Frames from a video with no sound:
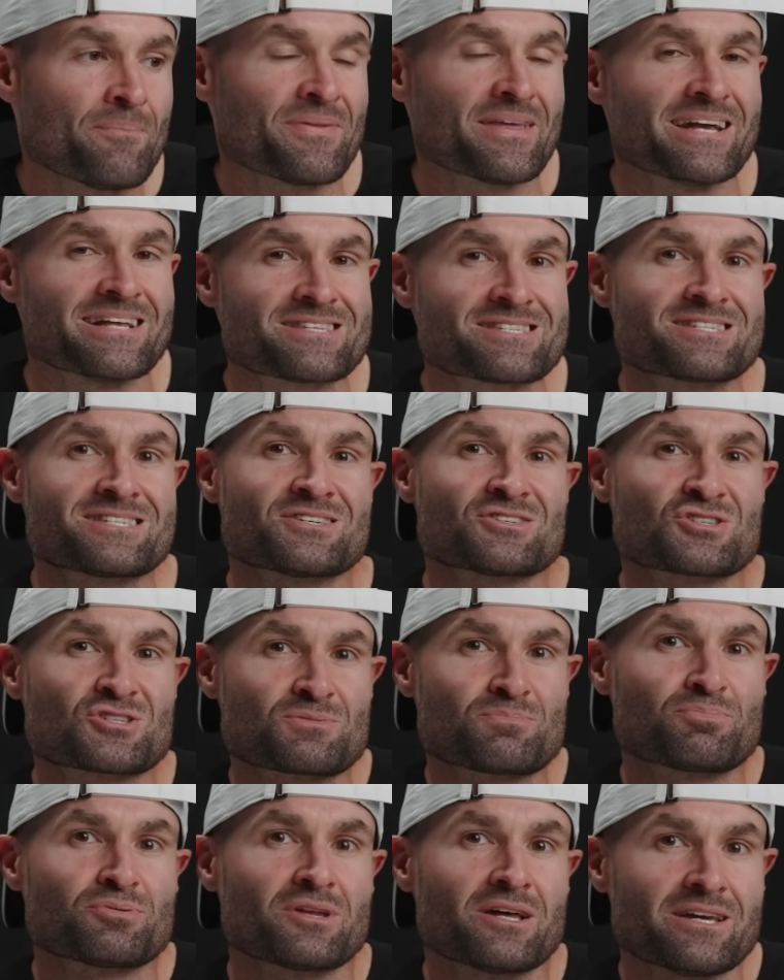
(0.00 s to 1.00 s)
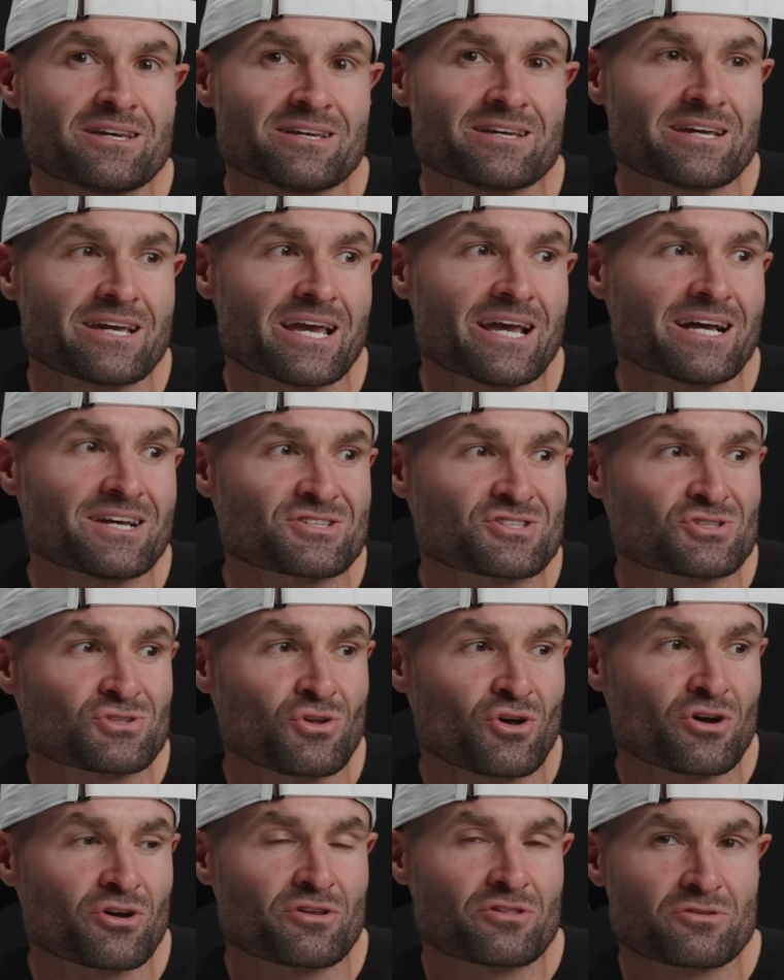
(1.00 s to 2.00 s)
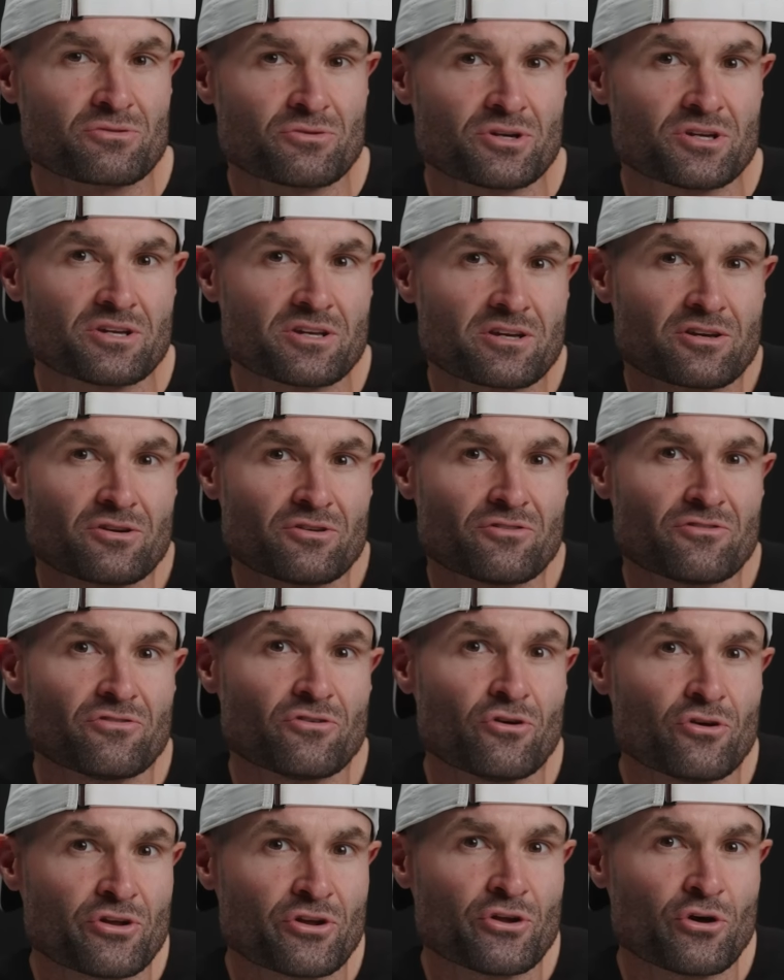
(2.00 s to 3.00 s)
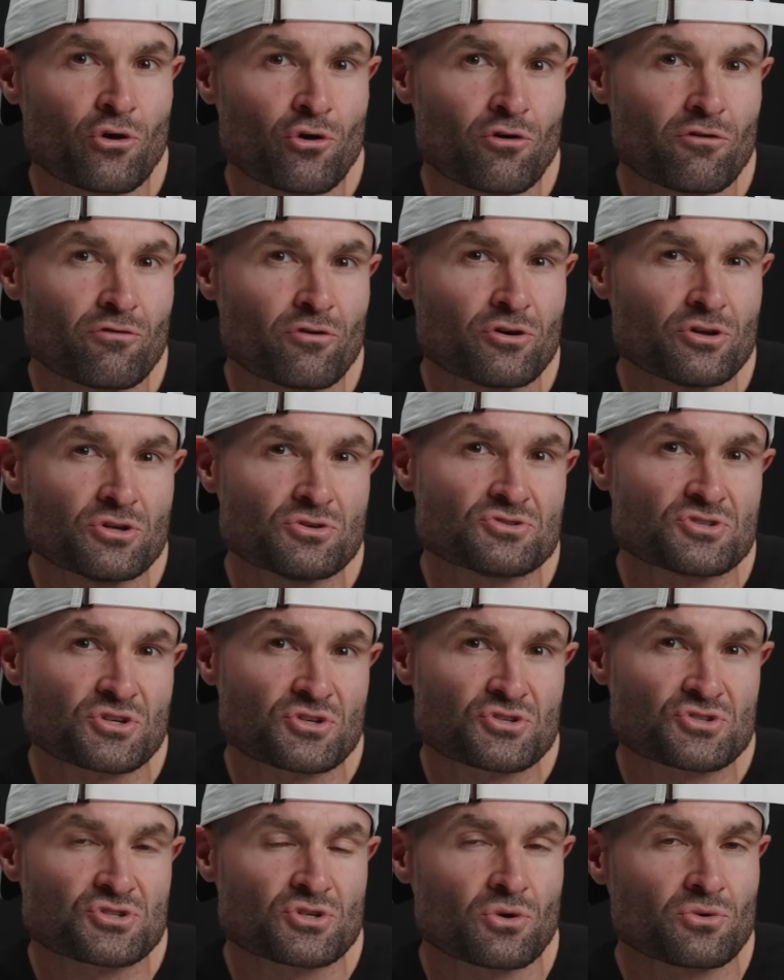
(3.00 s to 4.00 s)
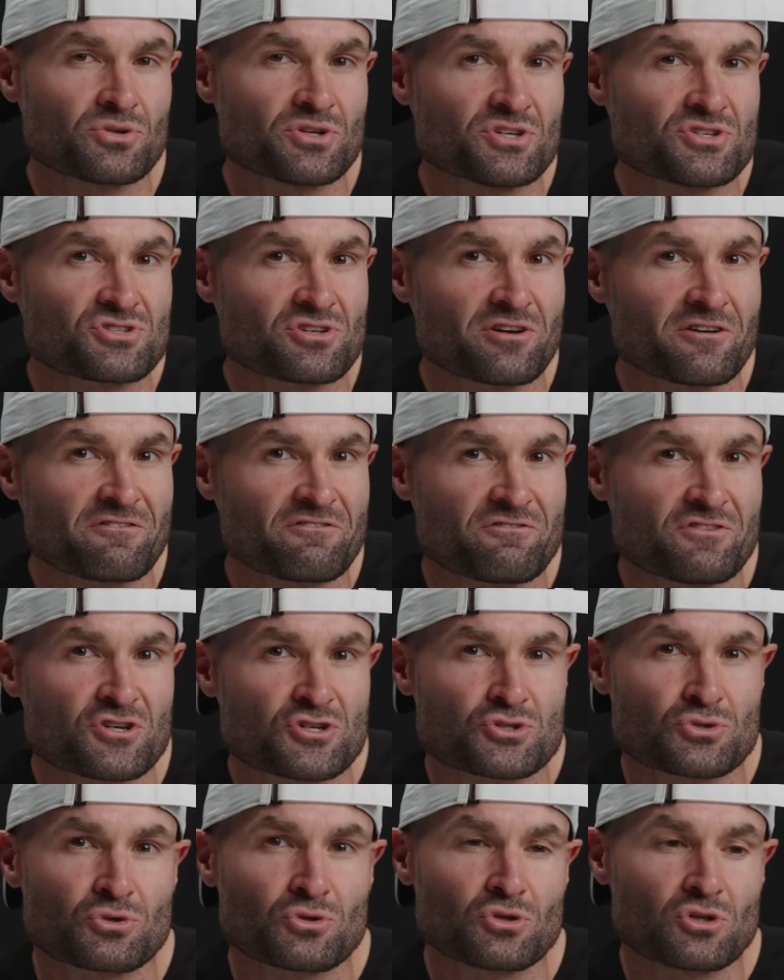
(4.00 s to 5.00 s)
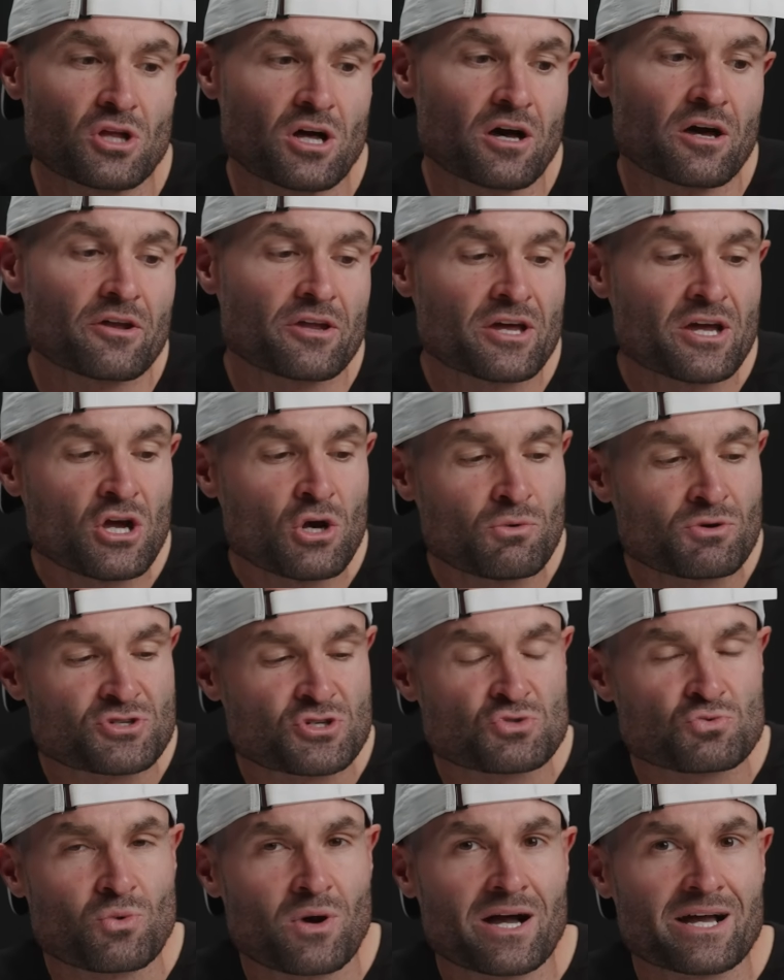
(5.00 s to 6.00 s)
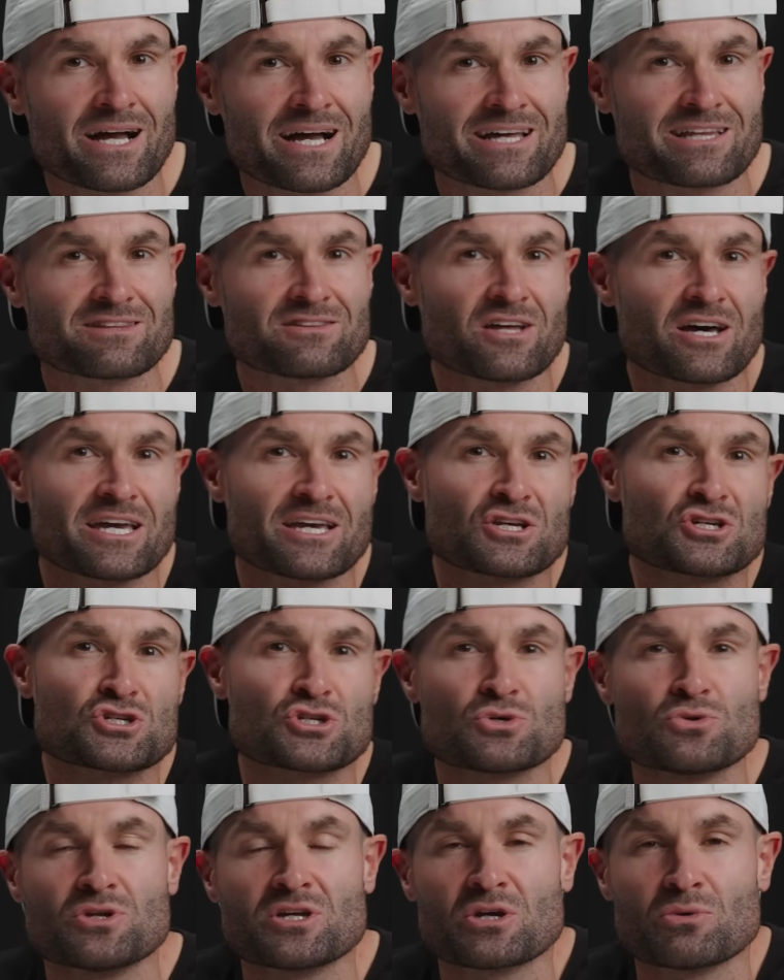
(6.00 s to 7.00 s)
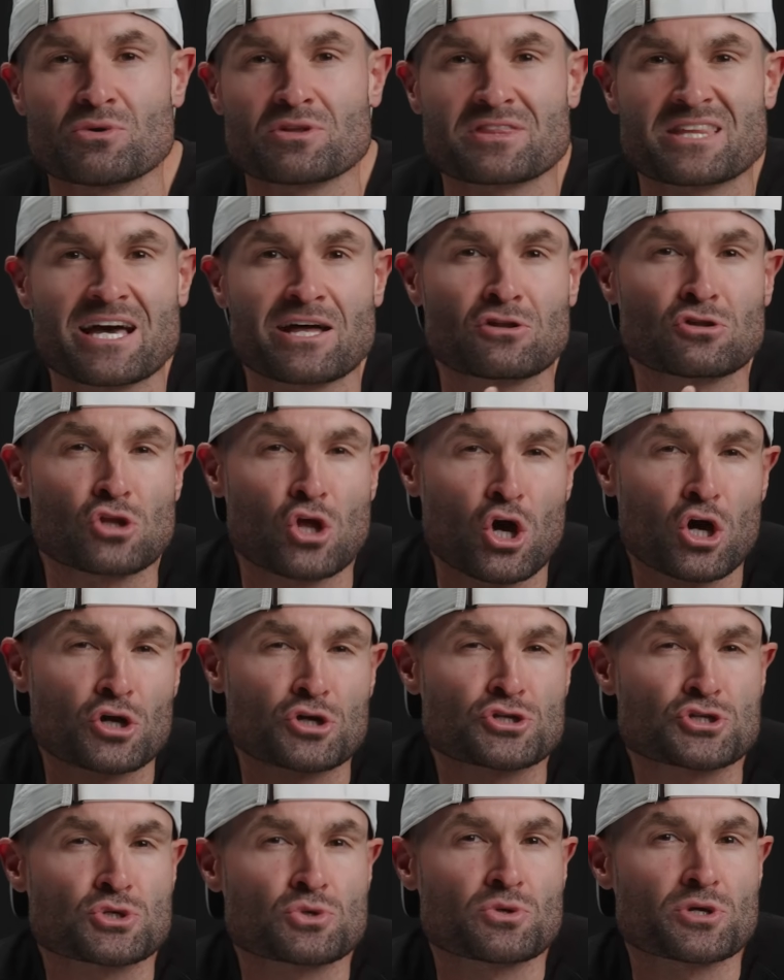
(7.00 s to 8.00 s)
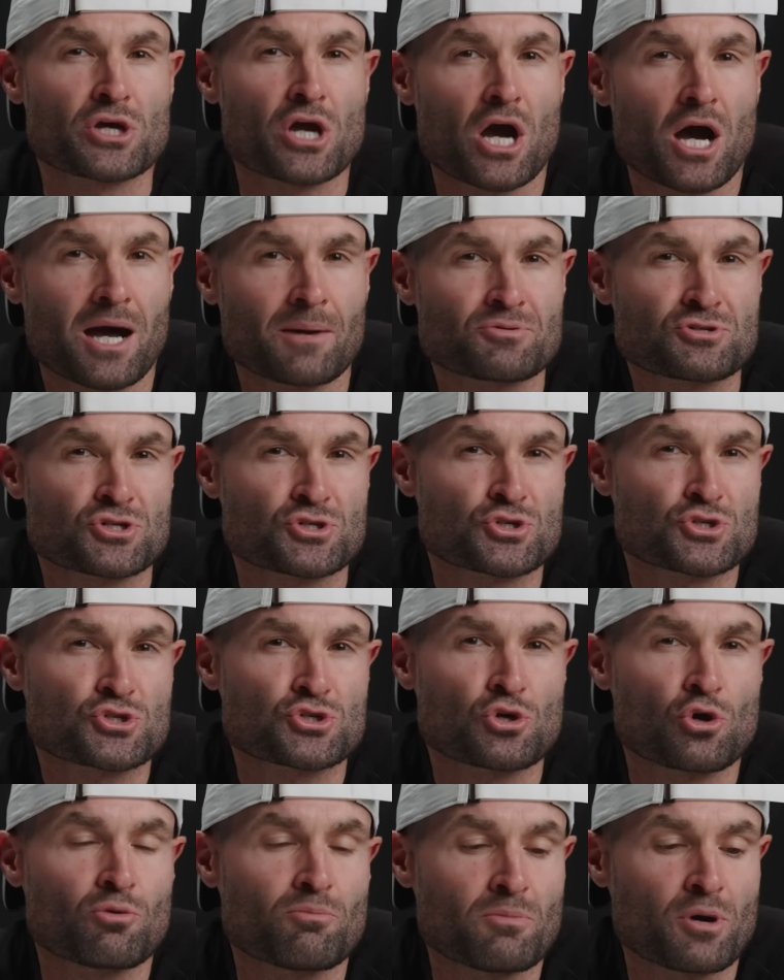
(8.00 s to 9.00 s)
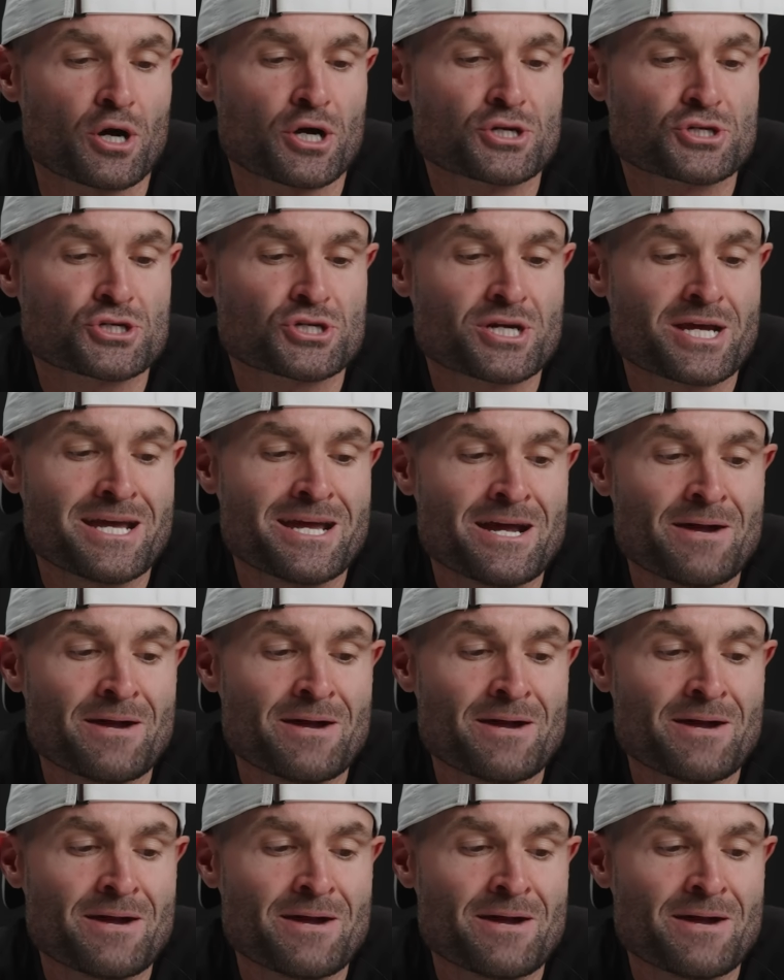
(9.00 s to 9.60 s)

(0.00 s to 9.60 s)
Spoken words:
it's displaying SLOG3 converted over using Sony's official LUT, which is why I like shooting with that log shooting option so much,